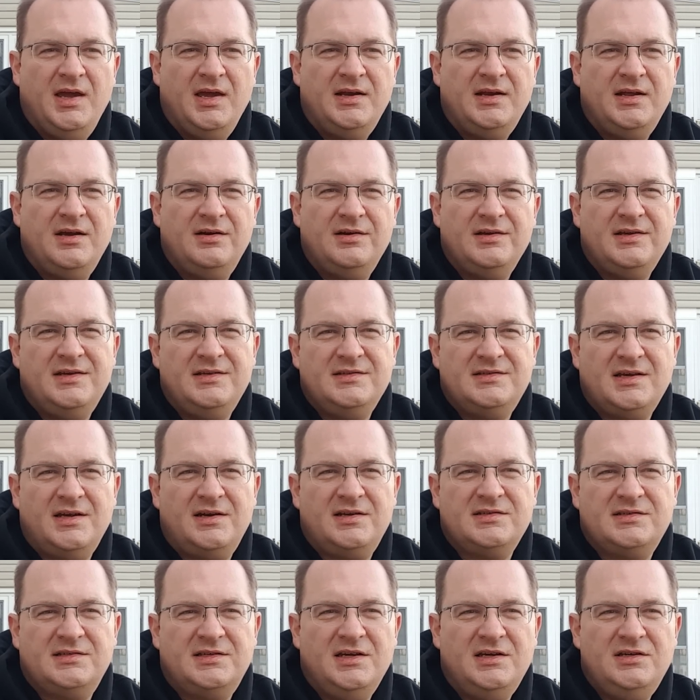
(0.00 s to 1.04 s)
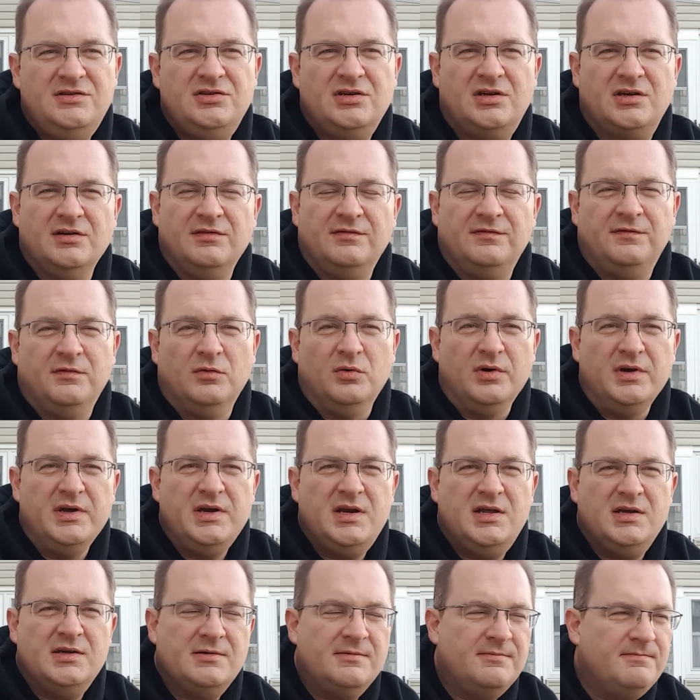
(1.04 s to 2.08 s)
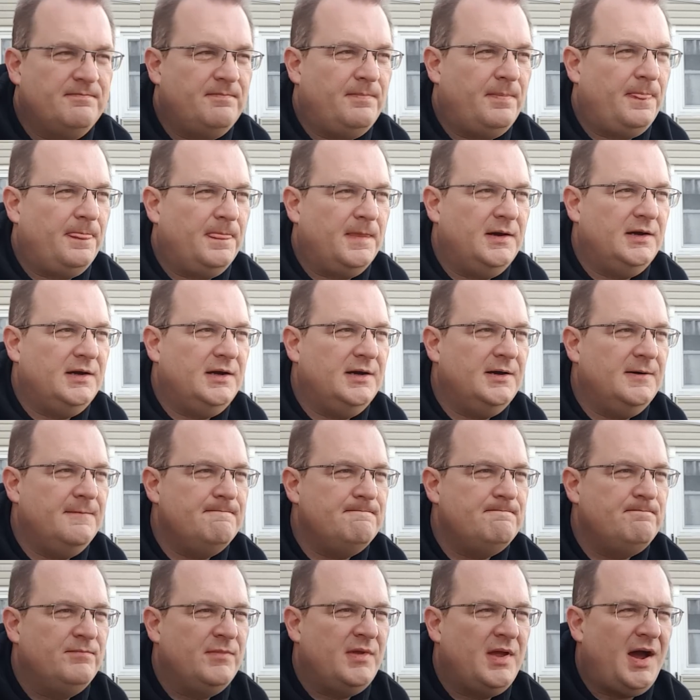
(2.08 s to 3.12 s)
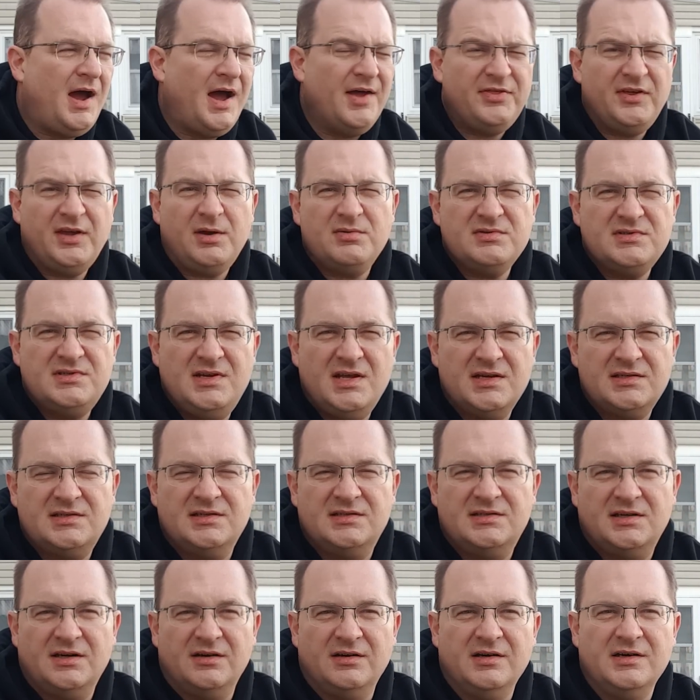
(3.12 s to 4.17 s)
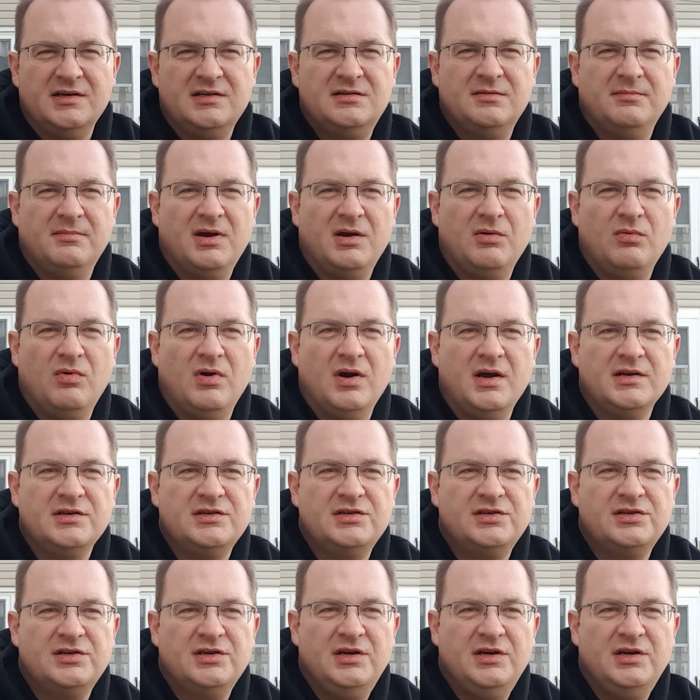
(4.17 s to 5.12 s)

Now, is that a stage you can avoid? I think it was necessary to my watch